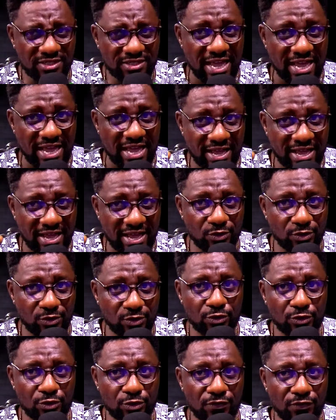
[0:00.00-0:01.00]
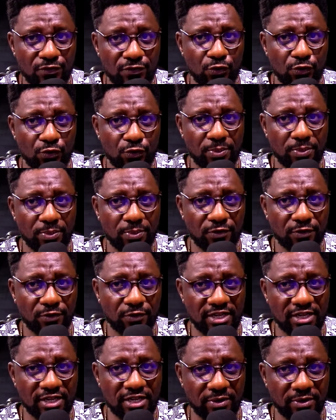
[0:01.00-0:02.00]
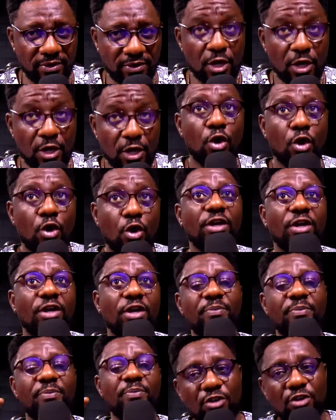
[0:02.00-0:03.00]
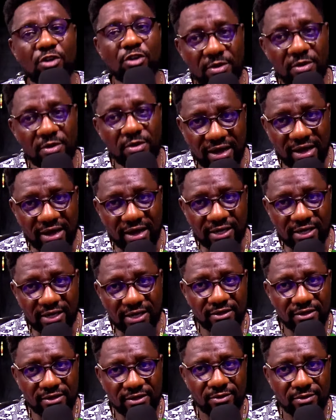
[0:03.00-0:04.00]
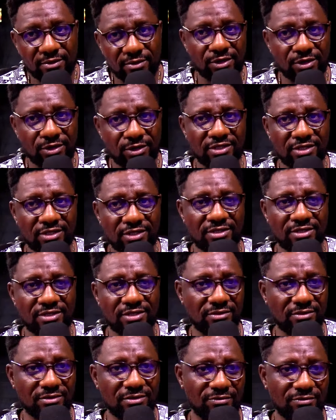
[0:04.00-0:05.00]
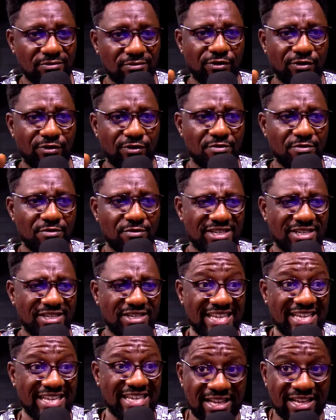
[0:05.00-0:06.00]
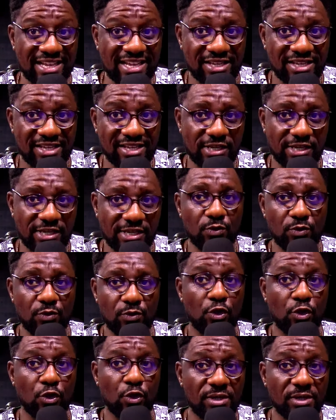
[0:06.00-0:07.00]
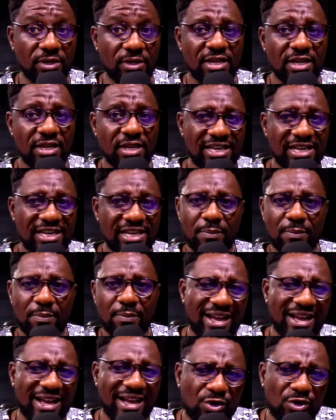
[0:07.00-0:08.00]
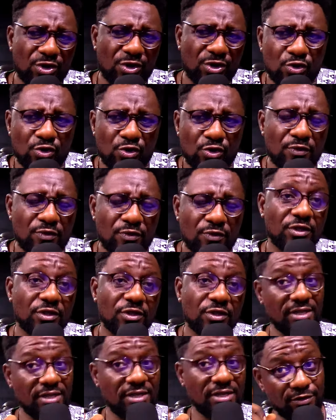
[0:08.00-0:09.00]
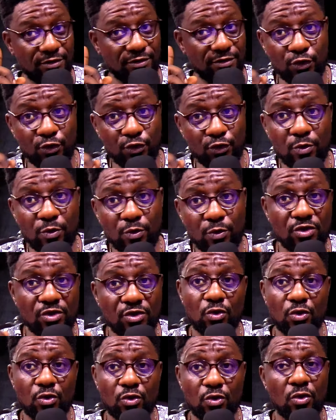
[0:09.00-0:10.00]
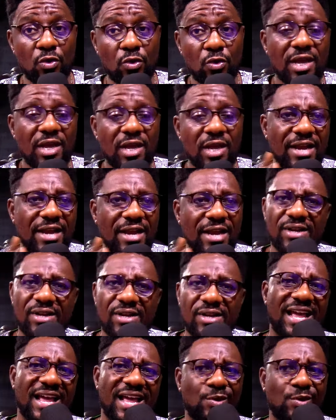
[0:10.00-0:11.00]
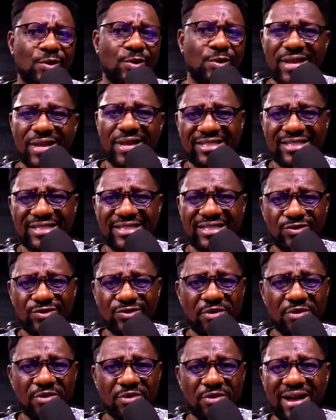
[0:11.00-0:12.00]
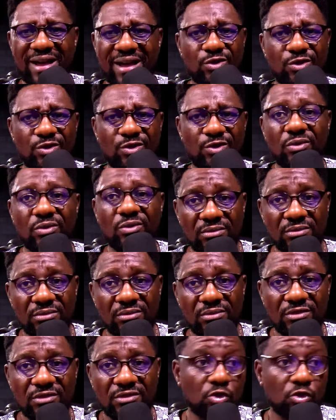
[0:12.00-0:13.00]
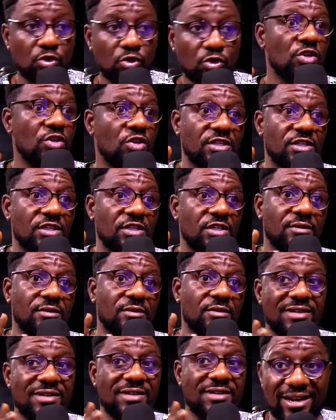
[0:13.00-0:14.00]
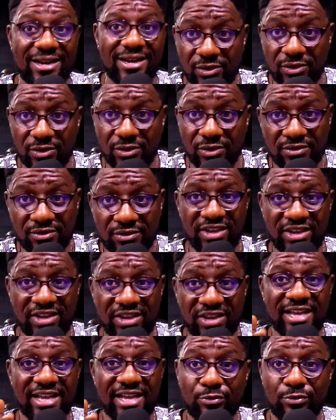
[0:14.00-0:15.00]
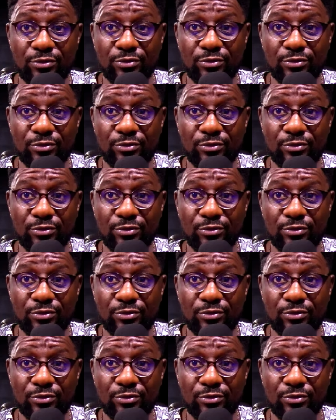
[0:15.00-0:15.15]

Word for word: told you, if you paid for KDP, although KDP is coming back, but not for everybody yet, especially with the opening. There's a back door you open, but if you know me, you know, I don't really like opening anything from the back door. Because once you lano, if you enter bush,